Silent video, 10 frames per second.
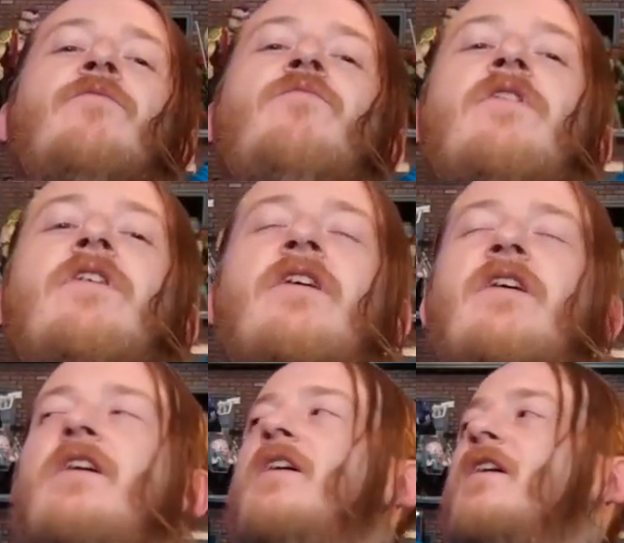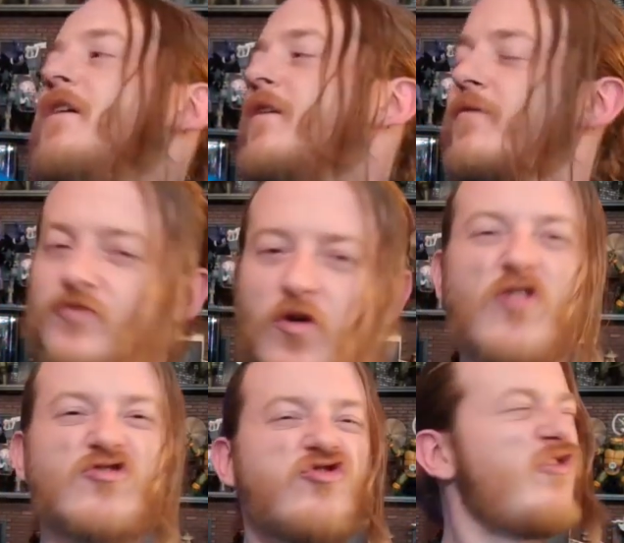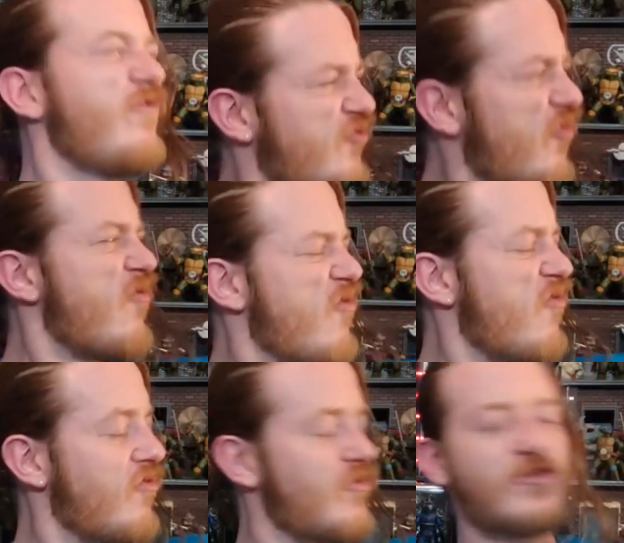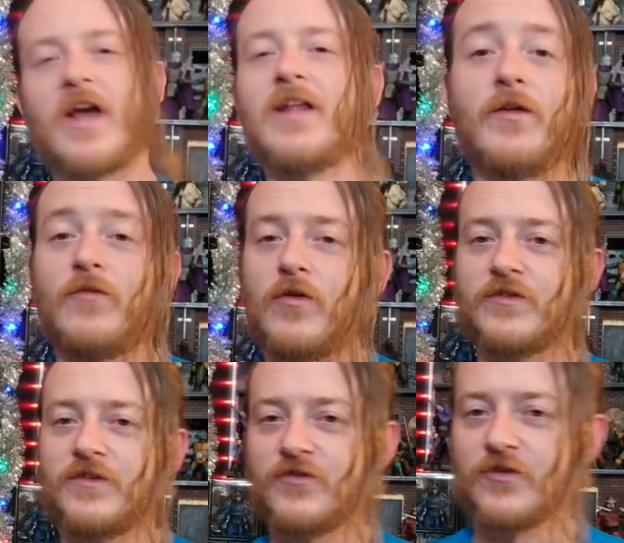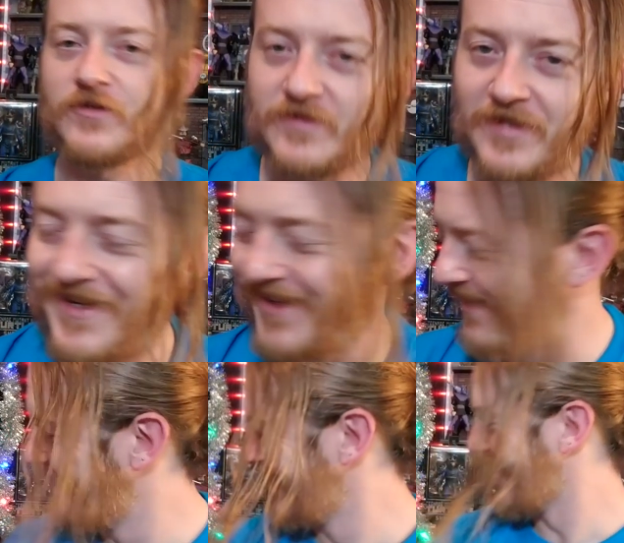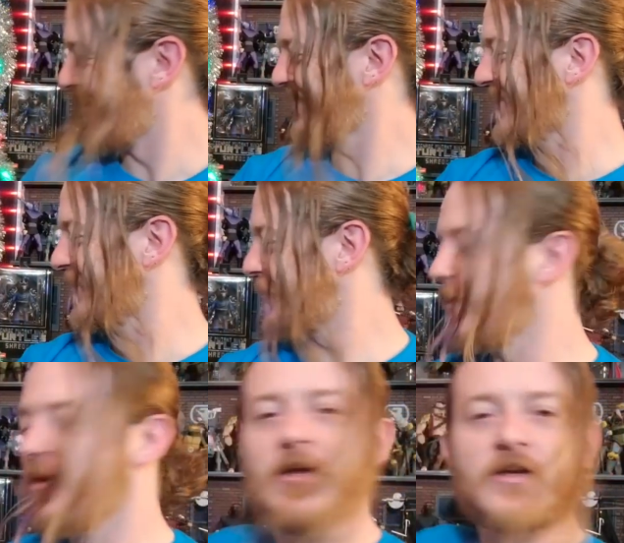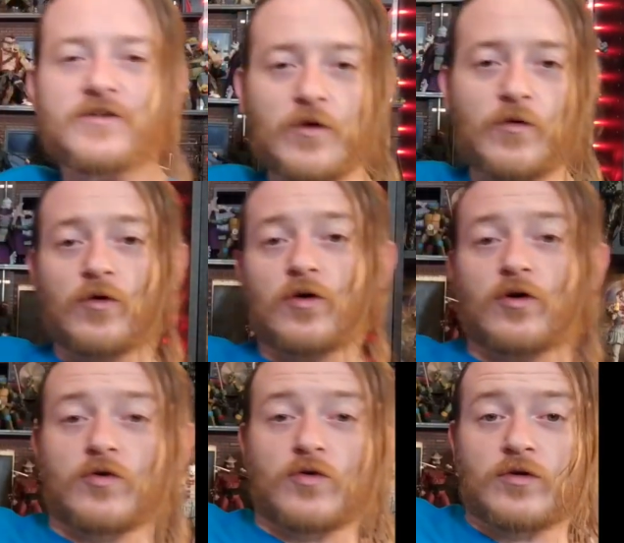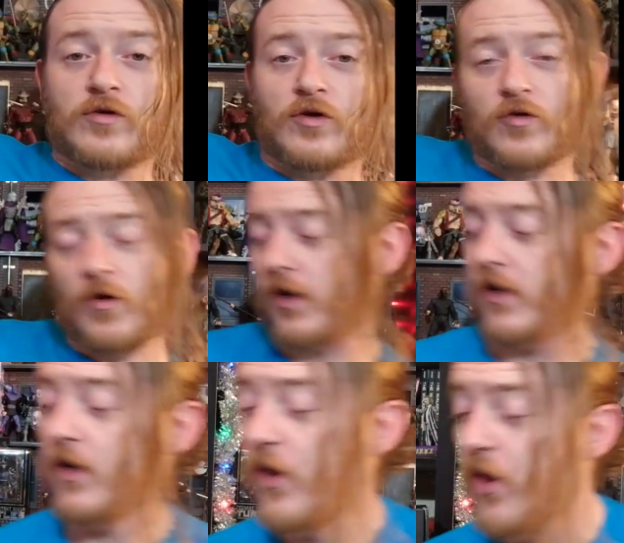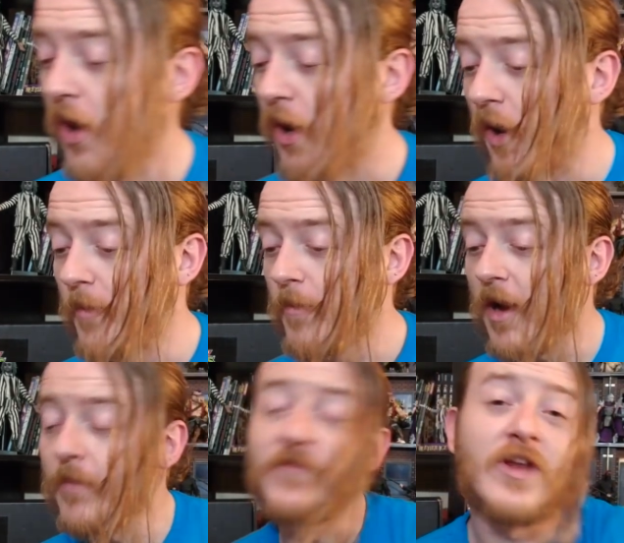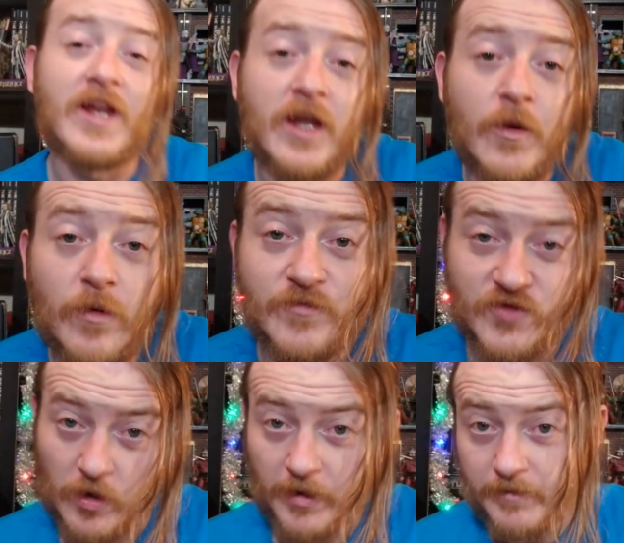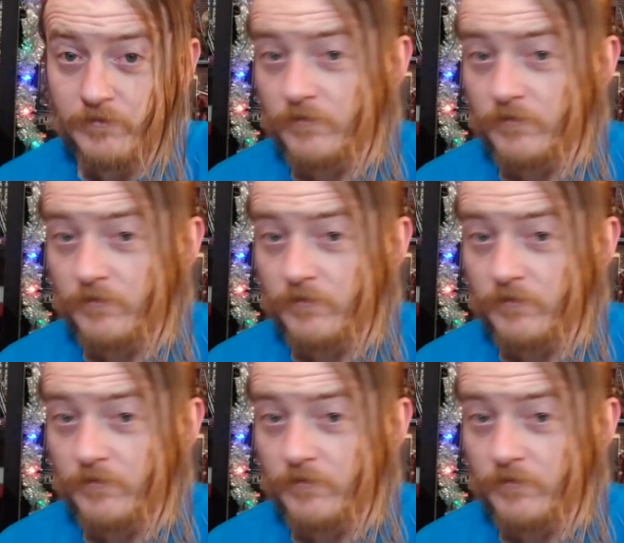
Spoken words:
What? Long sleeve shirts! I love long sleeve shirts. I really do. So, good crate. If you didn't get one, I'm sorry.